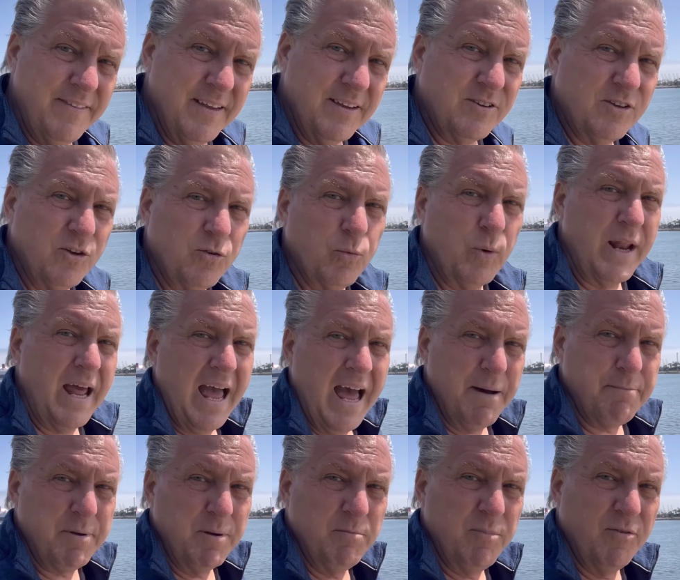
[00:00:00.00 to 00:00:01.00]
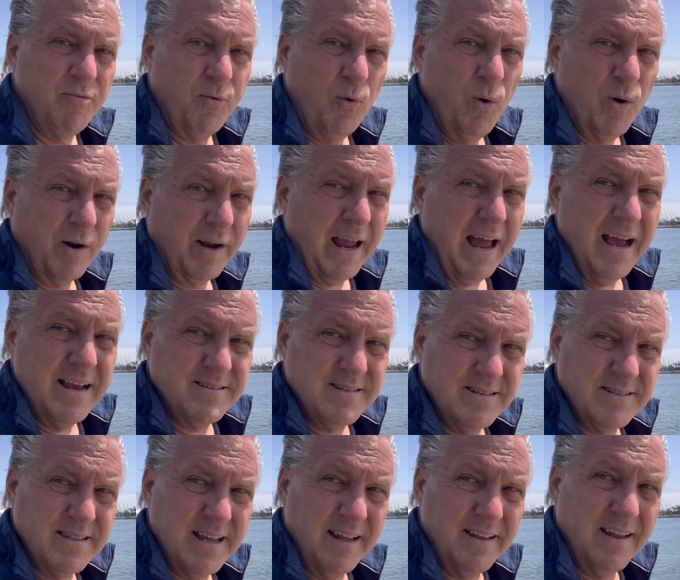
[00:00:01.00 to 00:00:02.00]
this is what happened before, guys,
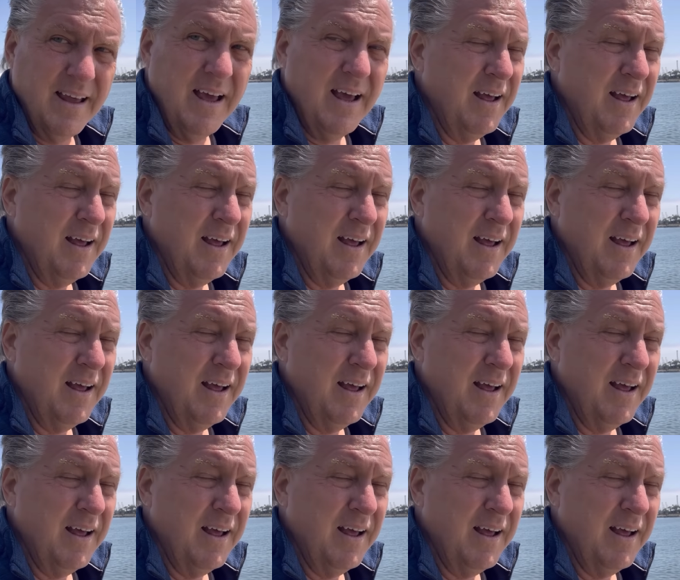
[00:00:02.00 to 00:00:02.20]
is that,